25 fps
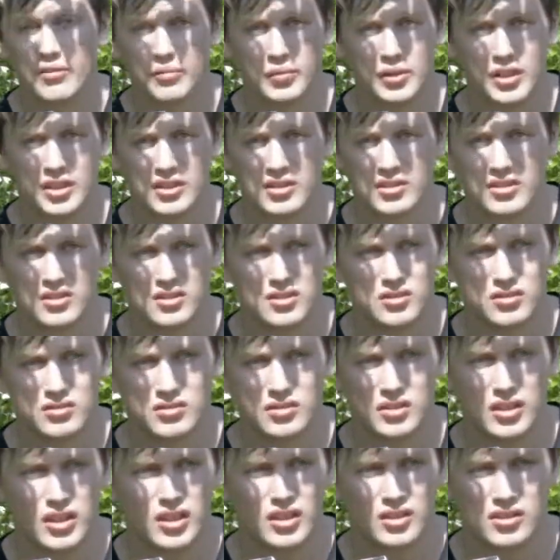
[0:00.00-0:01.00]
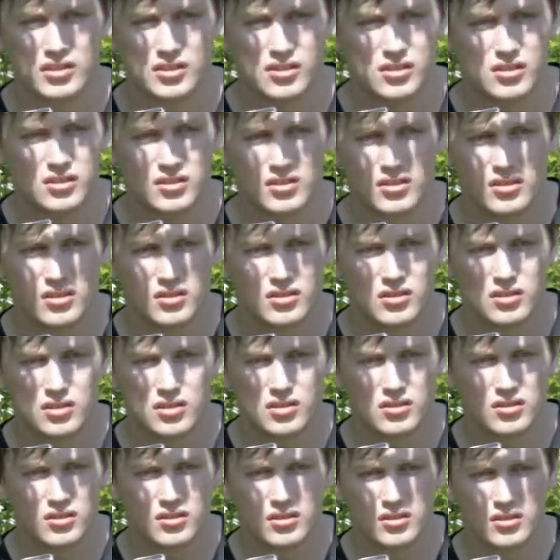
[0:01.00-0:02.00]
minutes is
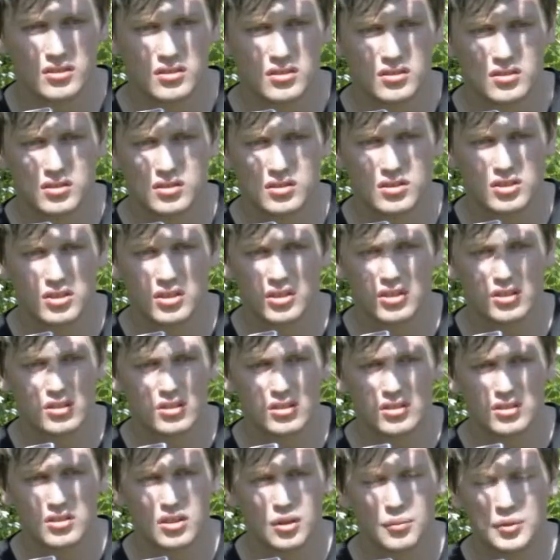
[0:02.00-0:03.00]
just,